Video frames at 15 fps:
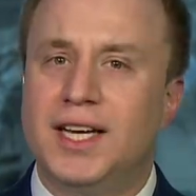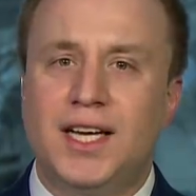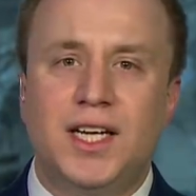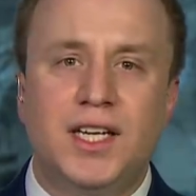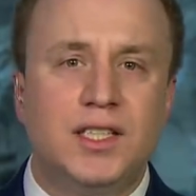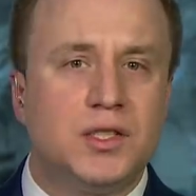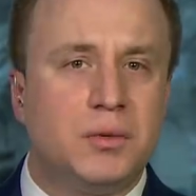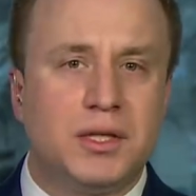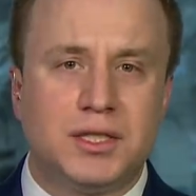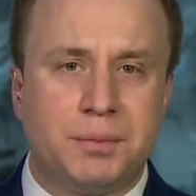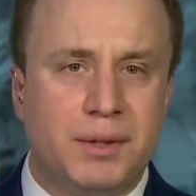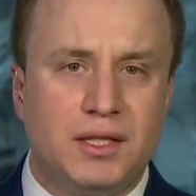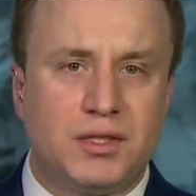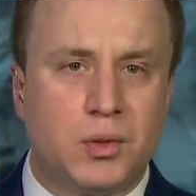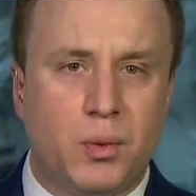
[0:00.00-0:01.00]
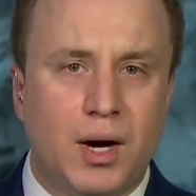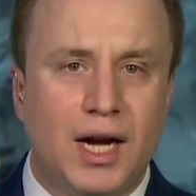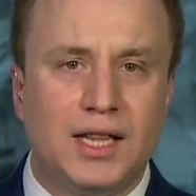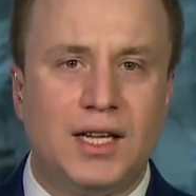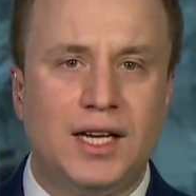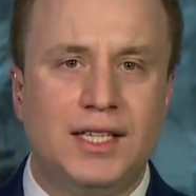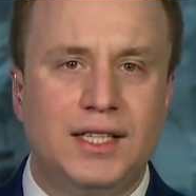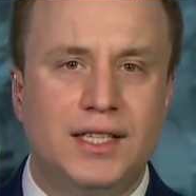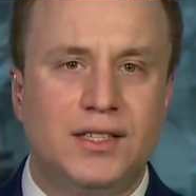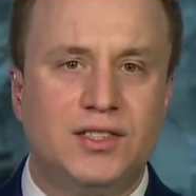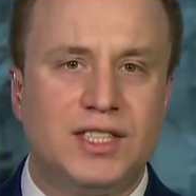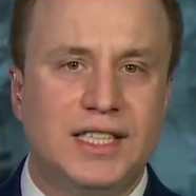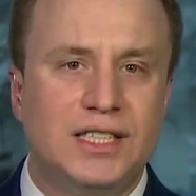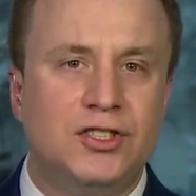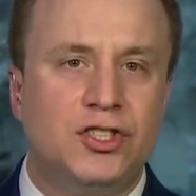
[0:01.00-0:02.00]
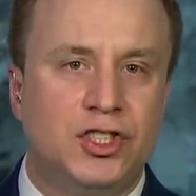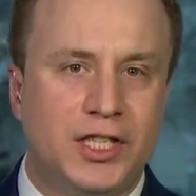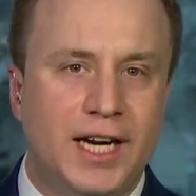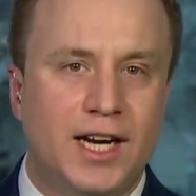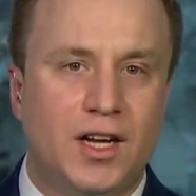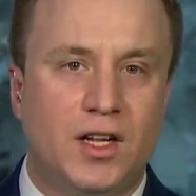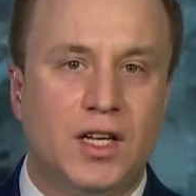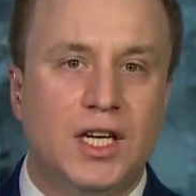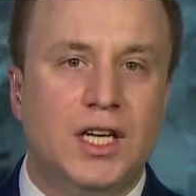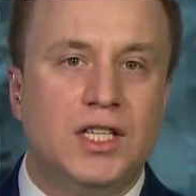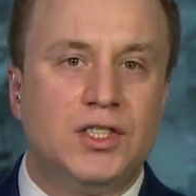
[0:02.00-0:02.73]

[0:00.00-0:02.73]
He doesn't want to spend his twilight years in jail.